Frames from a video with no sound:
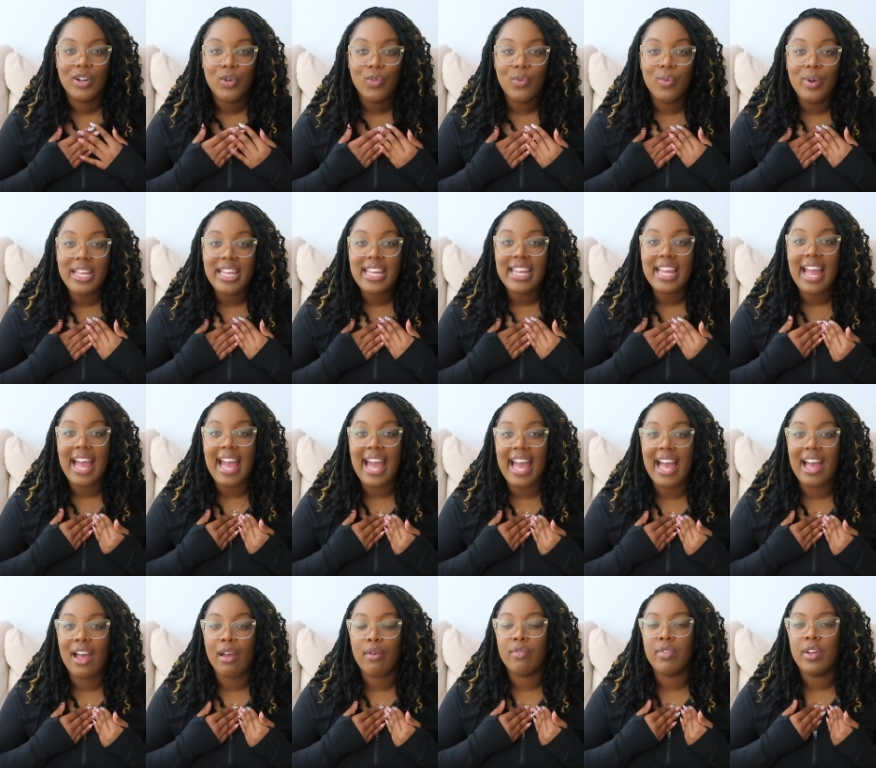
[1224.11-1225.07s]
We
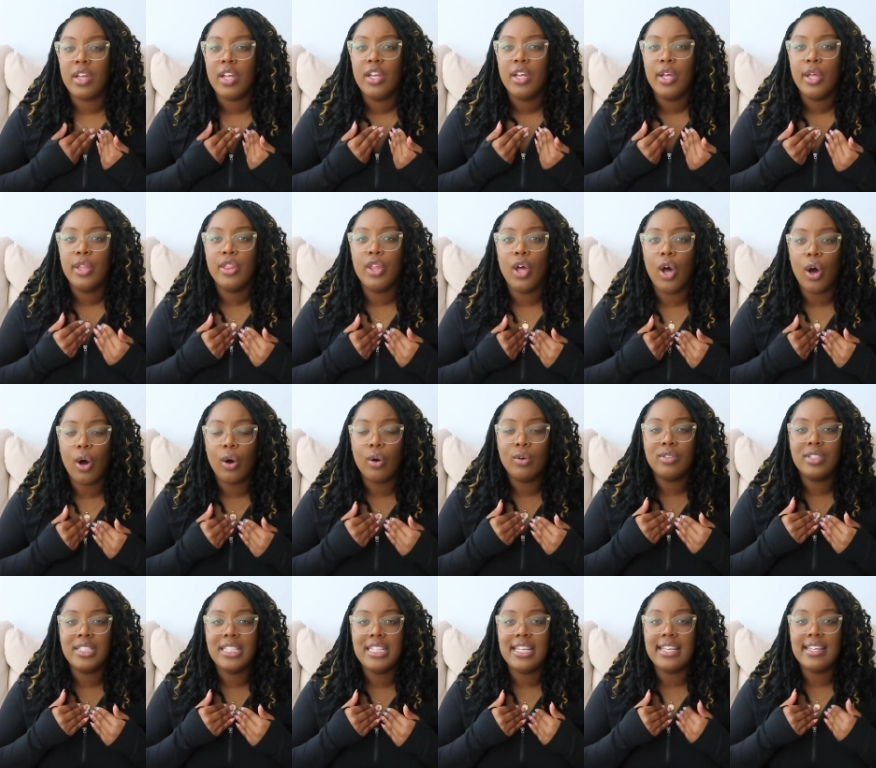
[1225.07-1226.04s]
have the
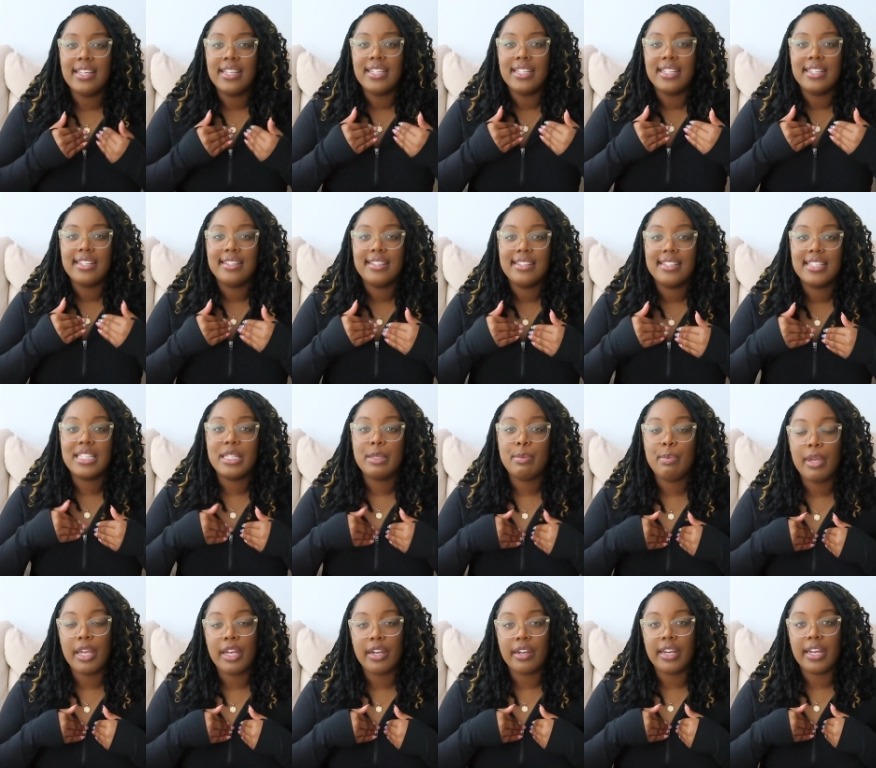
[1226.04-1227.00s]
Holy
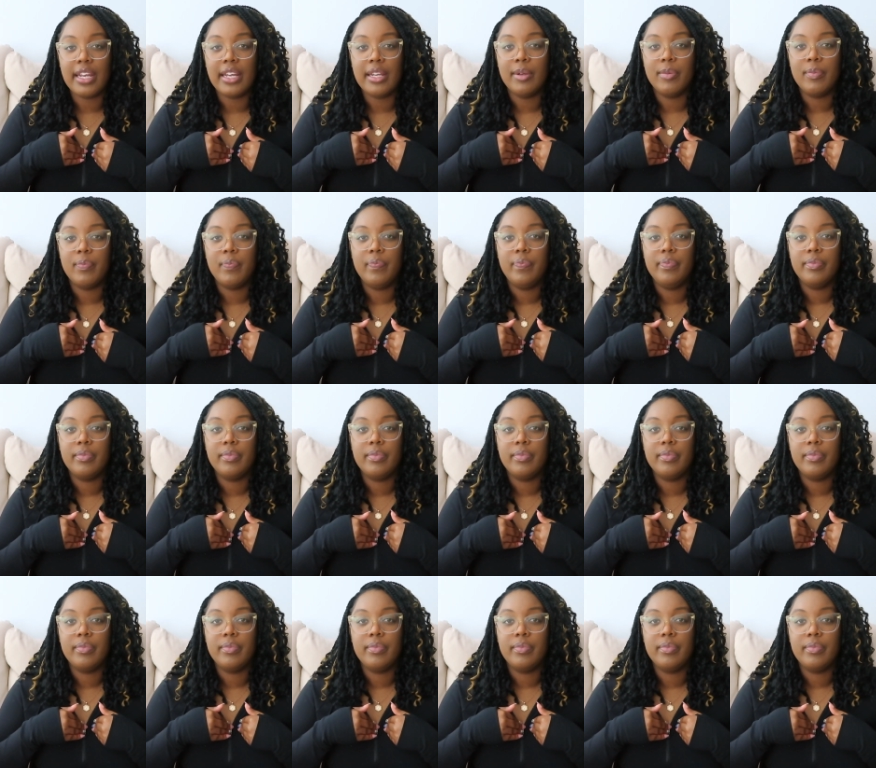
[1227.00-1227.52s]
Spirit.